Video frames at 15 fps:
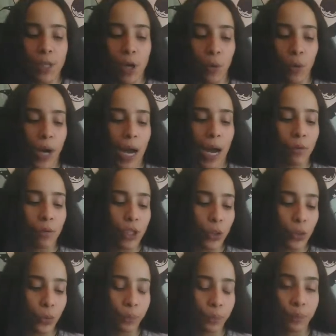around
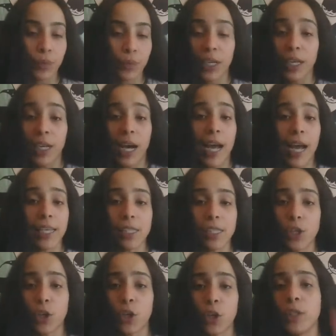you. Guys,
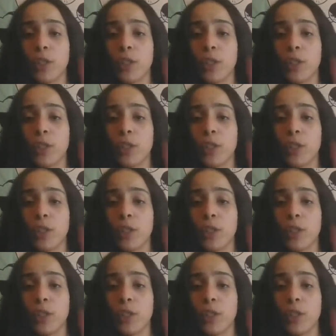you're going